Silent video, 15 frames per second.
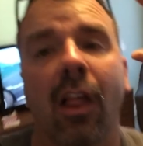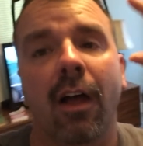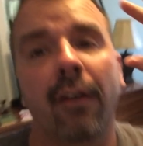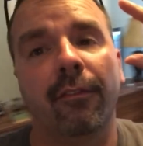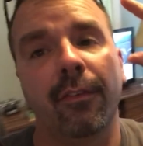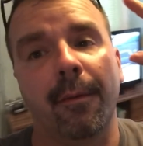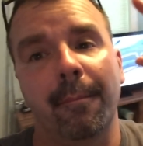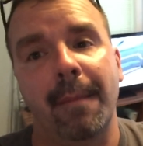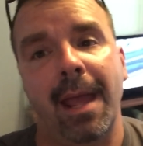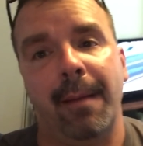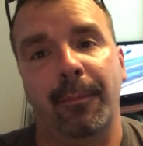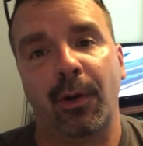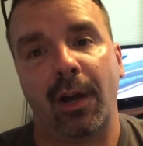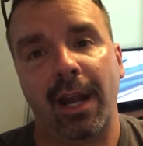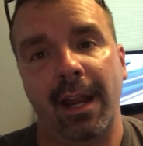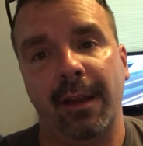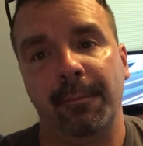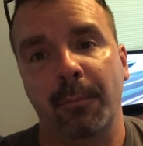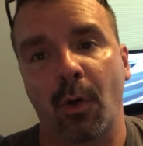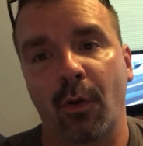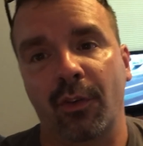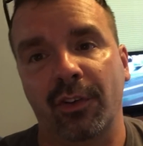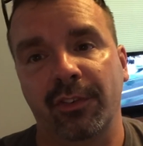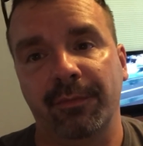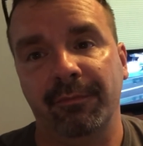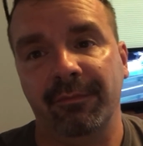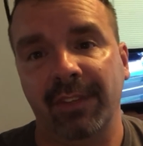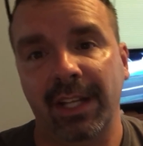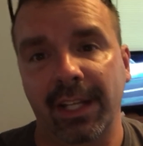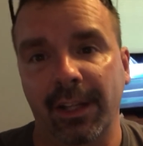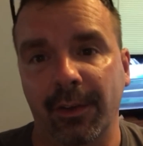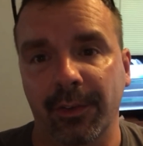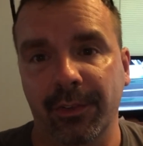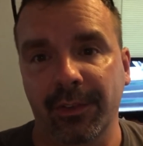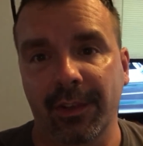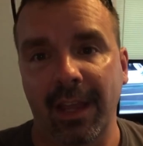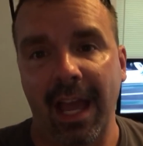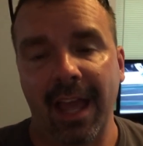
love Matt Moran Motors videos.